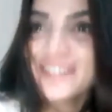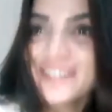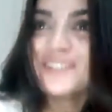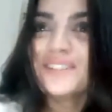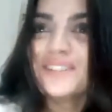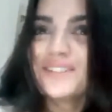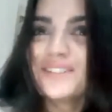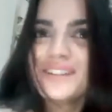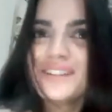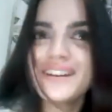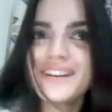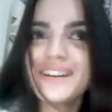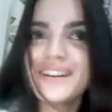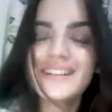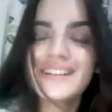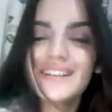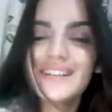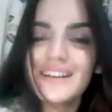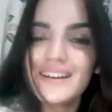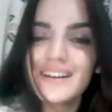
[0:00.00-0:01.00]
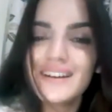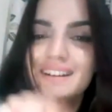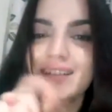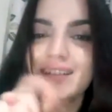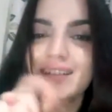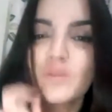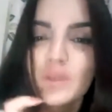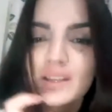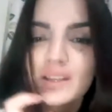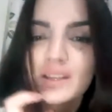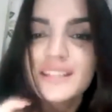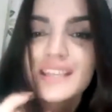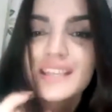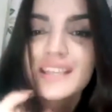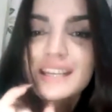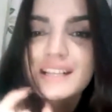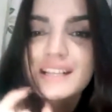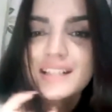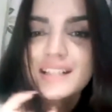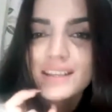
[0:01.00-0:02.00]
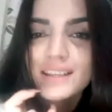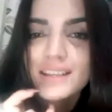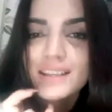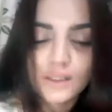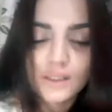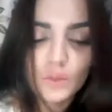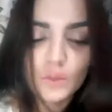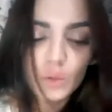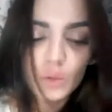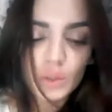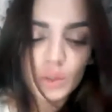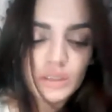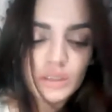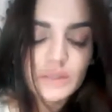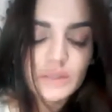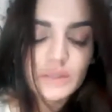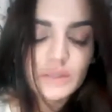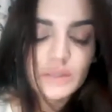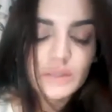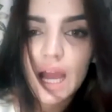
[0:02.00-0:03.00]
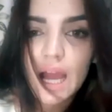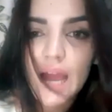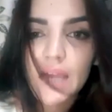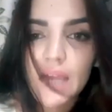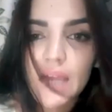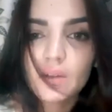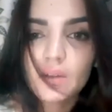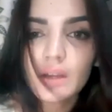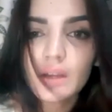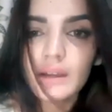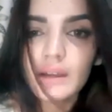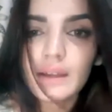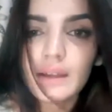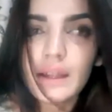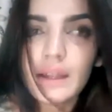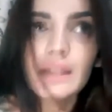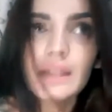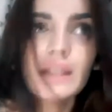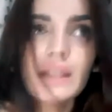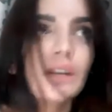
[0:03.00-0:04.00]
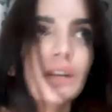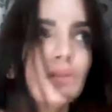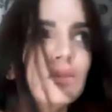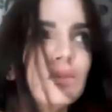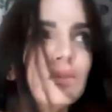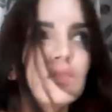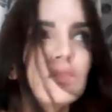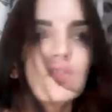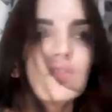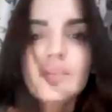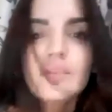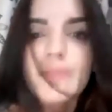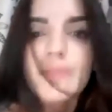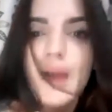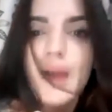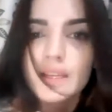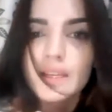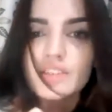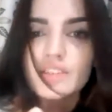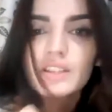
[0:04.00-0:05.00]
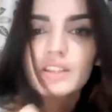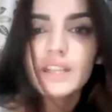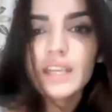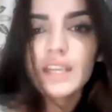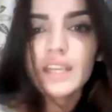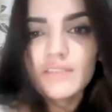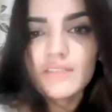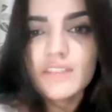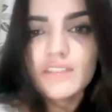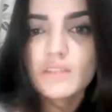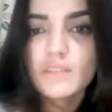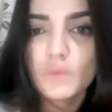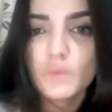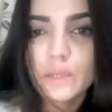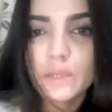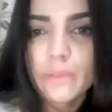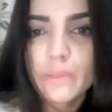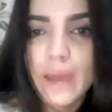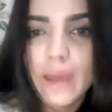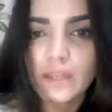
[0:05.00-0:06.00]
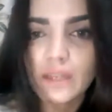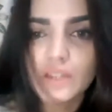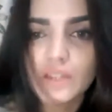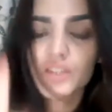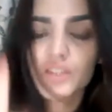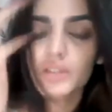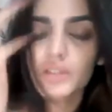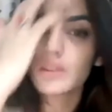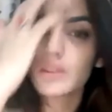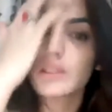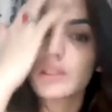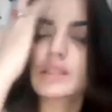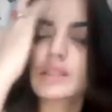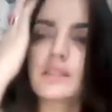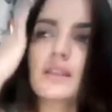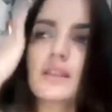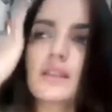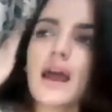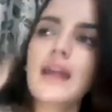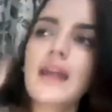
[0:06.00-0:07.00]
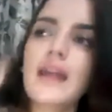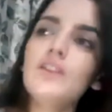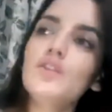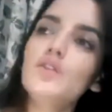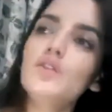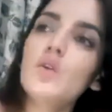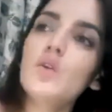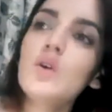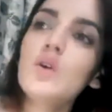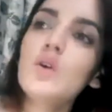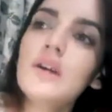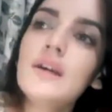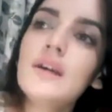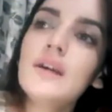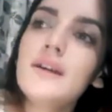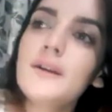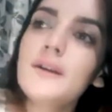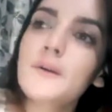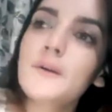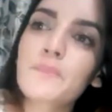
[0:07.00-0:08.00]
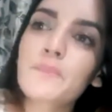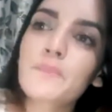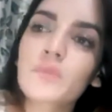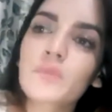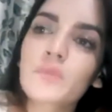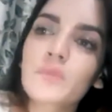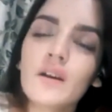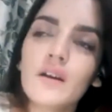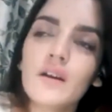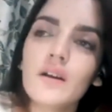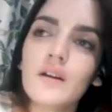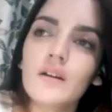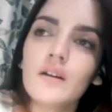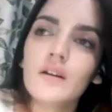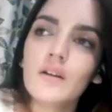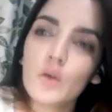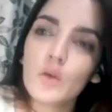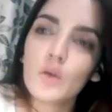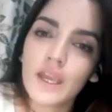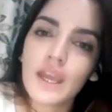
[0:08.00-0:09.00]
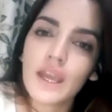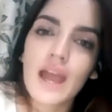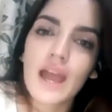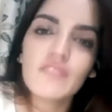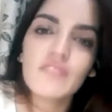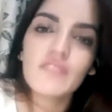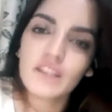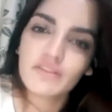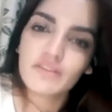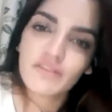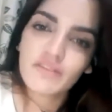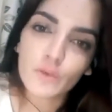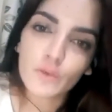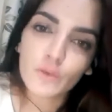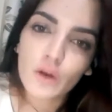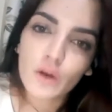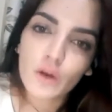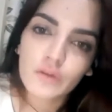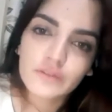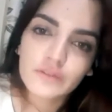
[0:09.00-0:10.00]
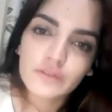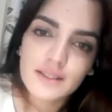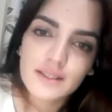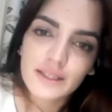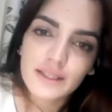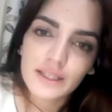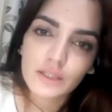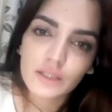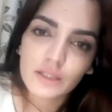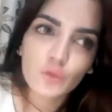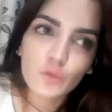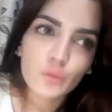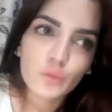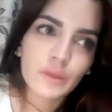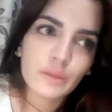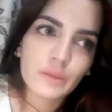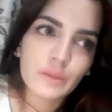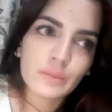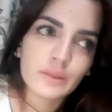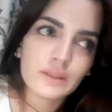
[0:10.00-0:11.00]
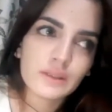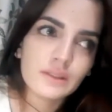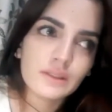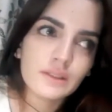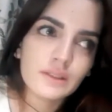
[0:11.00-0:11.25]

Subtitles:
learn single words meaning. And there was one manager. They gave us one manager. And okay, I'm very fond of these Telugu people,